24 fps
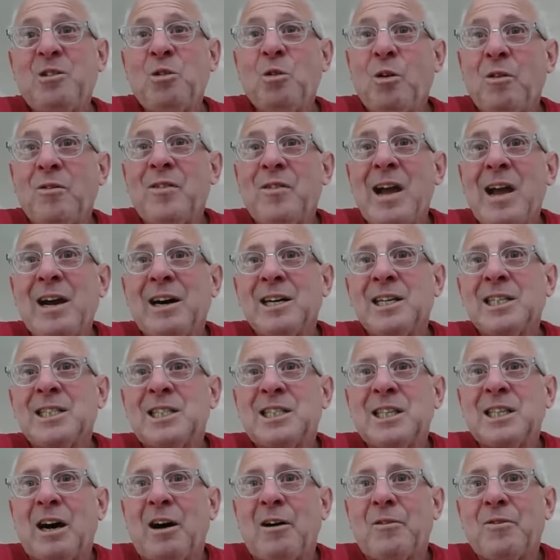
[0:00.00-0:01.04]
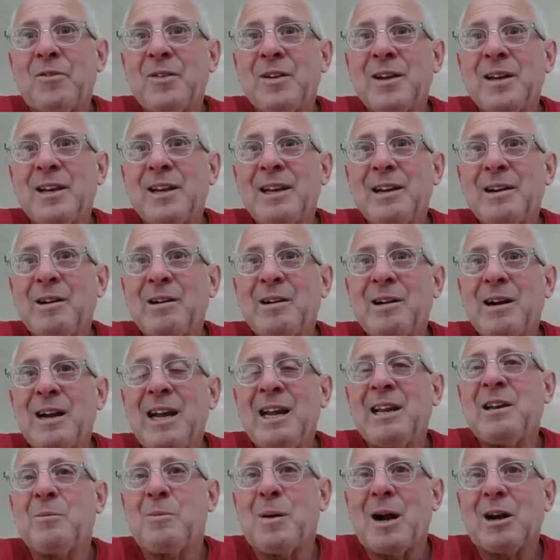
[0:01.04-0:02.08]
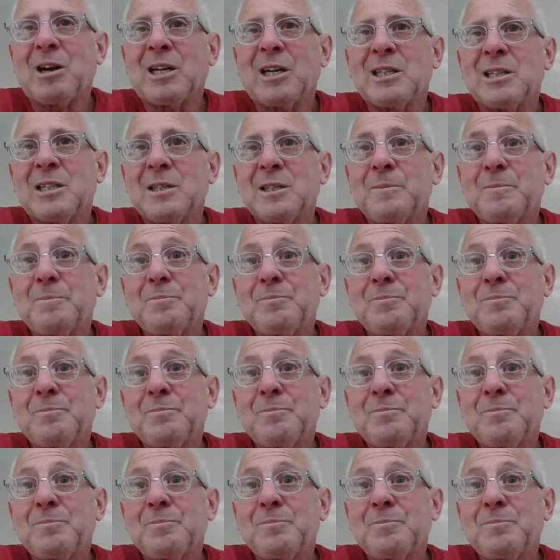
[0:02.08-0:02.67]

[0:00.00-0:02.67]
to avail itself in the markets?